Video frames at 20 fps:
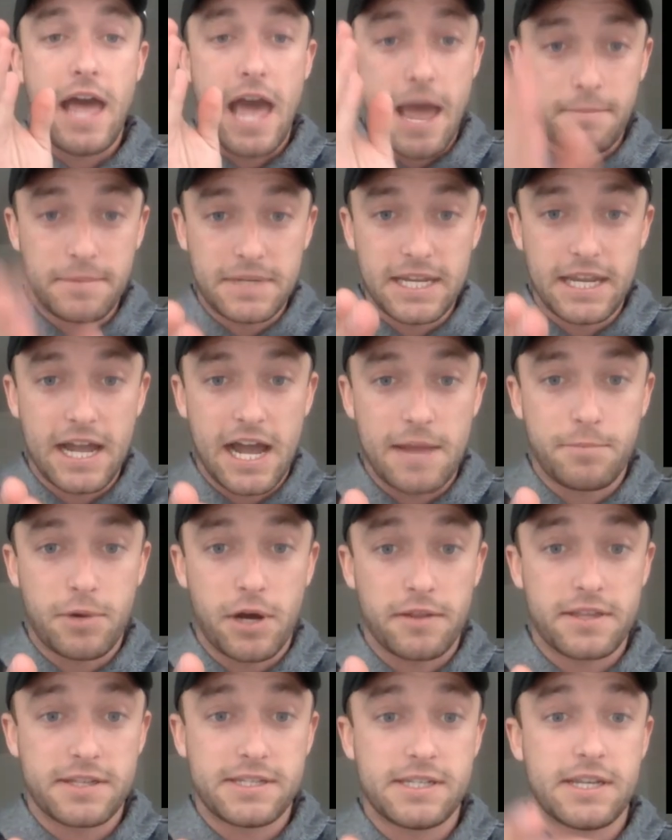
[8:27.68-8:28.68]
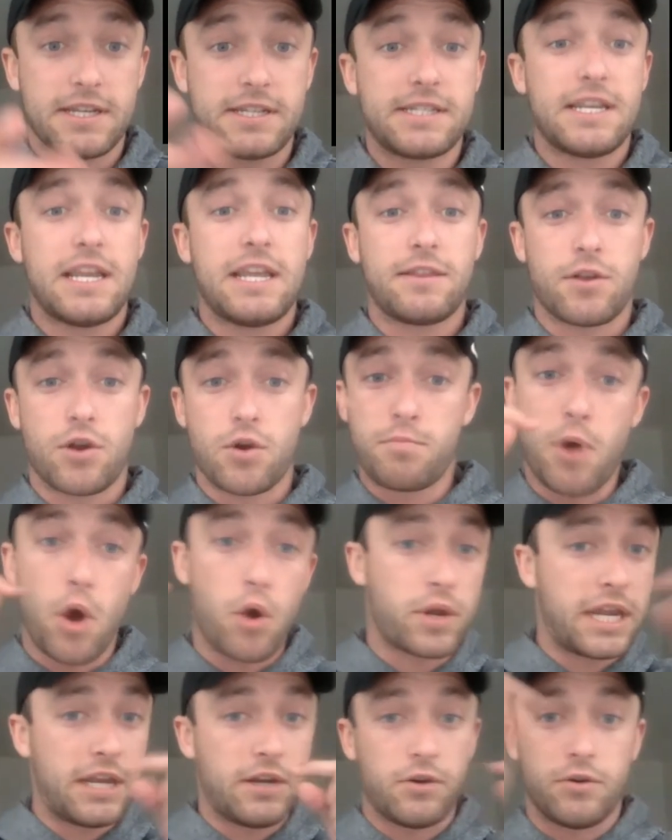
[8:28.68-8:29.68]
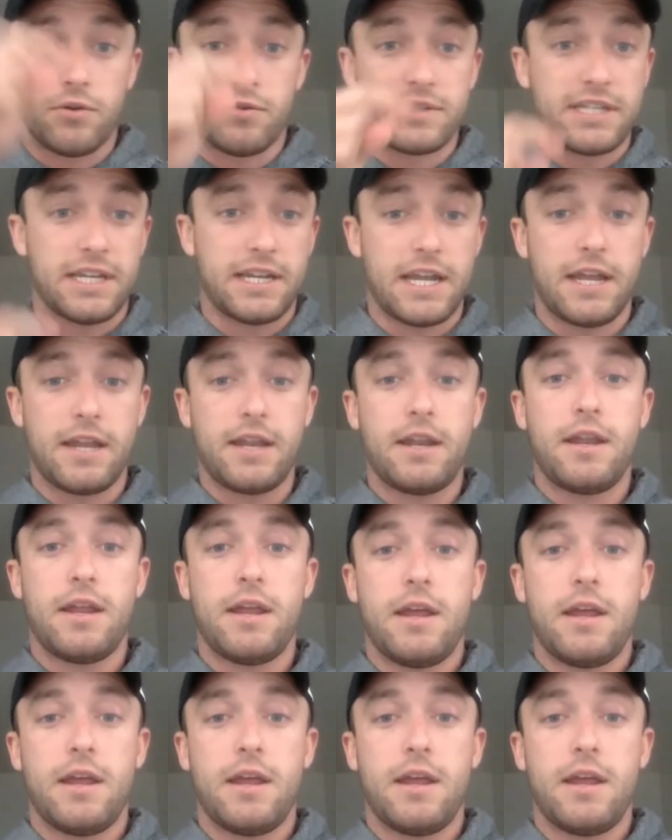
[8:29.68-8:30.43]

empty hypothesis. They're poking holes in it,